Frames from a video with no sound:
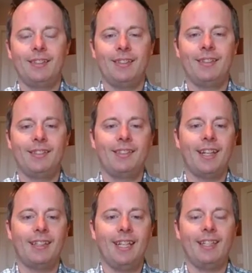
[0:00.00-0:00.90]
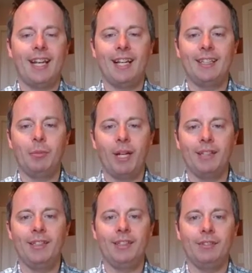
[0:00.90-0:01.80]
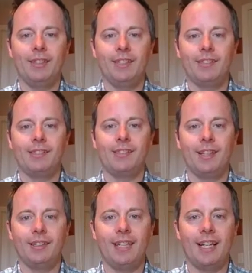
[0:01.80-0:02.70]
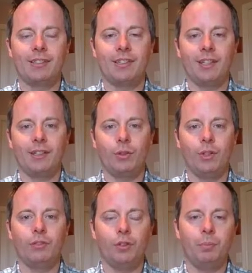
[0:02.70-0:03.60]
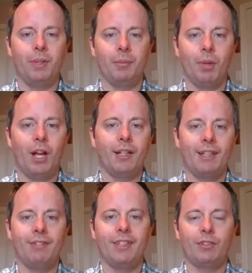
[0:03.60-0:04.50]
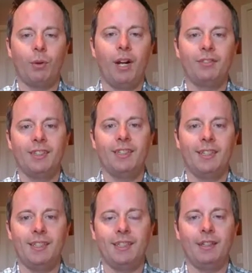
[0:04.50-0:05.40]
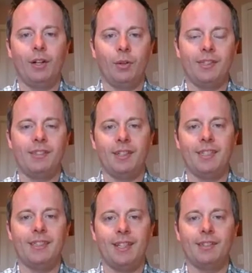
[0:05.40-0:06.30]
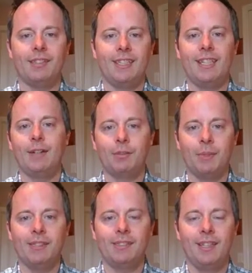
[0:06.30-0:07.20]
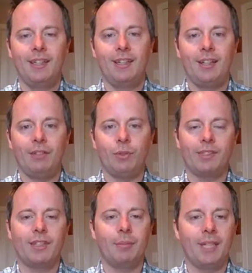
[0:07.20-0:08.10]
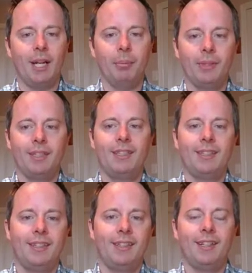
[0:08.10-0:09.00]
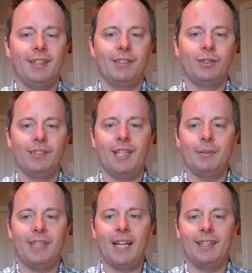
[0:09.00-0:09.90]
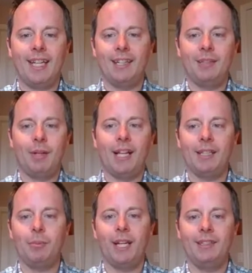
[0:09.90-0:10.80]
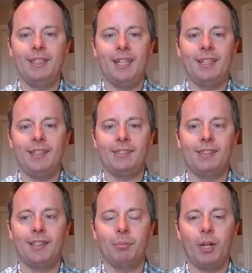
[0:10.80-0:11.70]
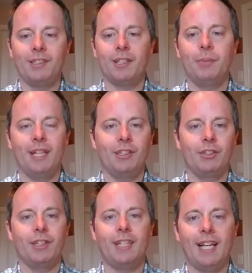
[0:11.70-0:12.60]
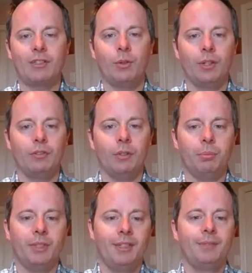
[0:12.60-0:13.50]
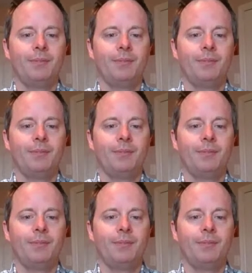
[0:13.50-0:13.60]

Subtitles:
this is Dana Alibrandi. He releases a Dash core group blog every so often, and he always details the announcements of what's coming up. So his name's Alibrandi, and he's the project manager at Dash core group.